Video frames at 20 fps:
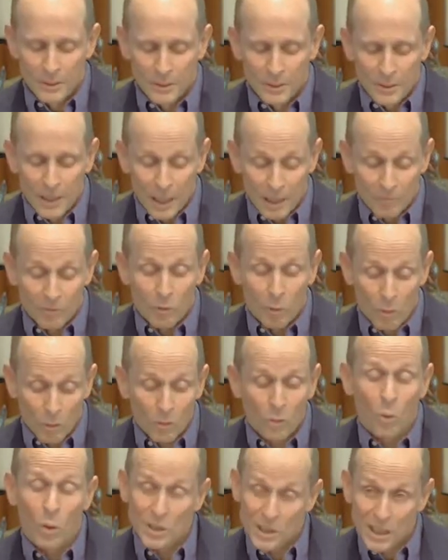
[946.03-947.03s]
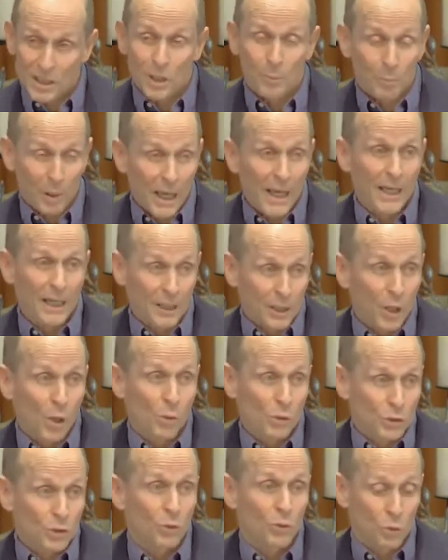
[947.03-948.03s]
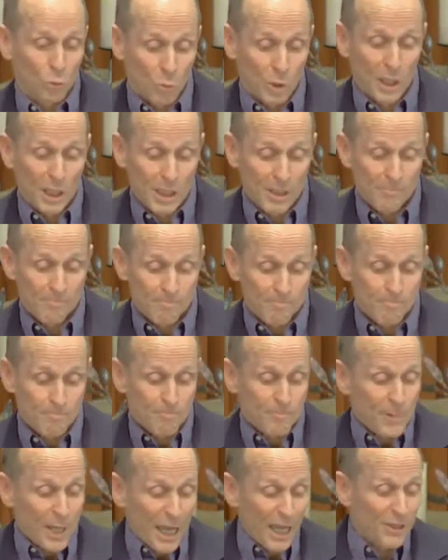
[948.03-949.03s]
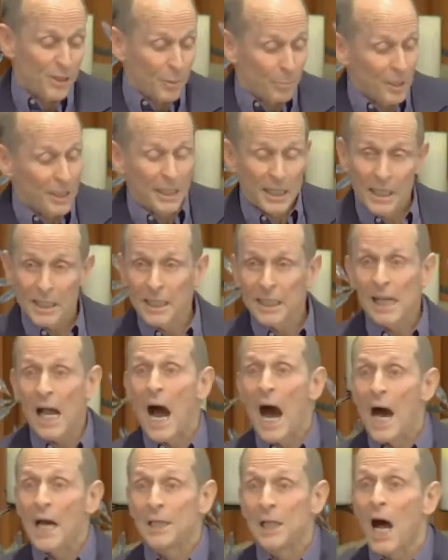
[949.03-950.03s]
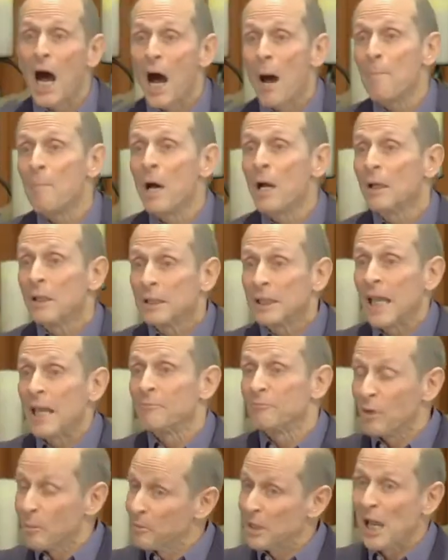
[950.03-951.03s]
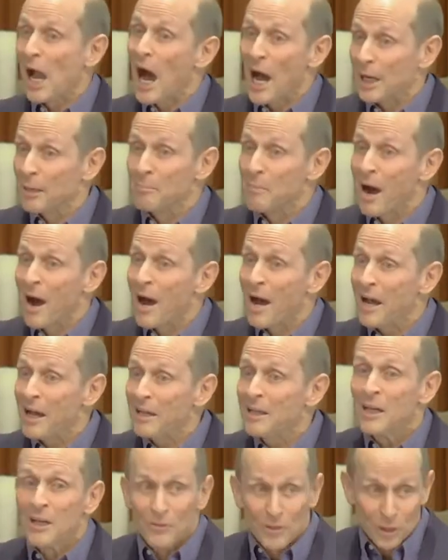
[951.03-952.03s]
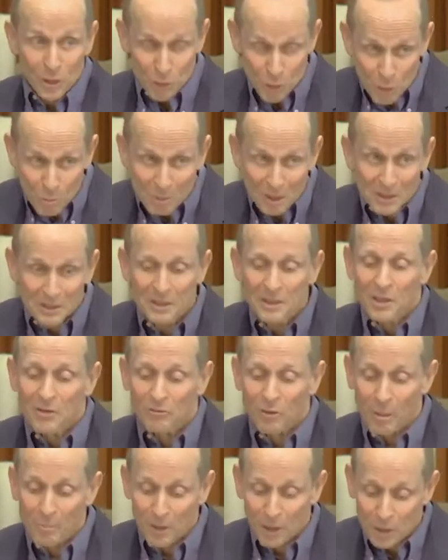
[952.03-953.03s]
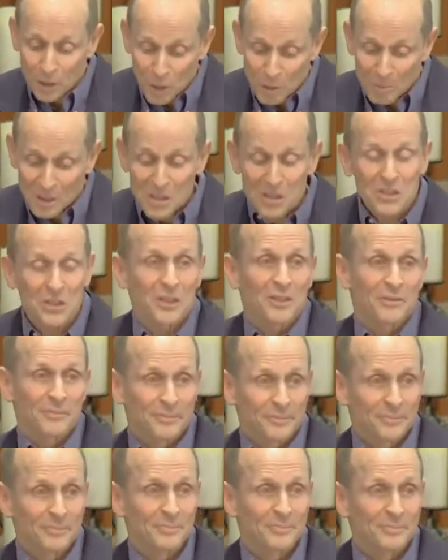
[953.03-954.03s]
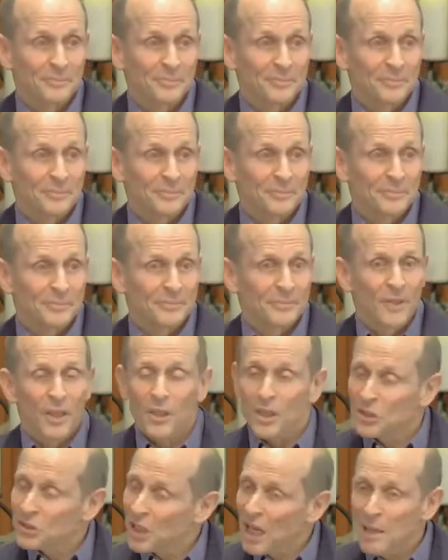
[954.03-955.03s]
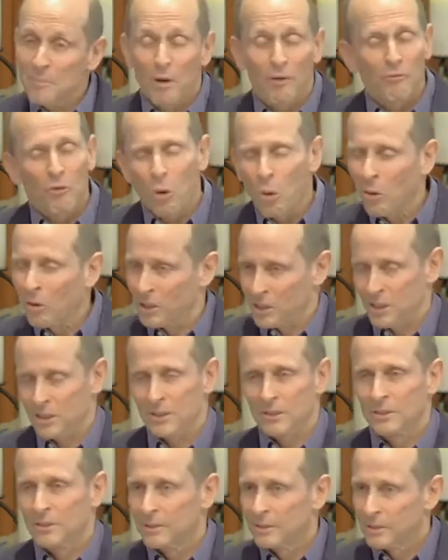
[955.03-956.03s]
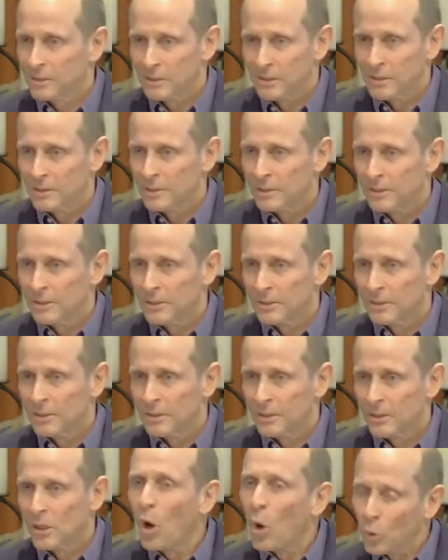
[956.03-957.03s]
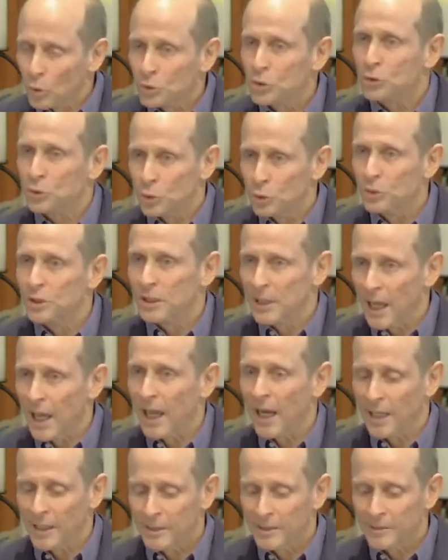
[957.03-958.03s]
And of course, as the planet goes, so do we. In the beginning, Adam came from the Adamah, the human from the humus. The same, of course, holds true today.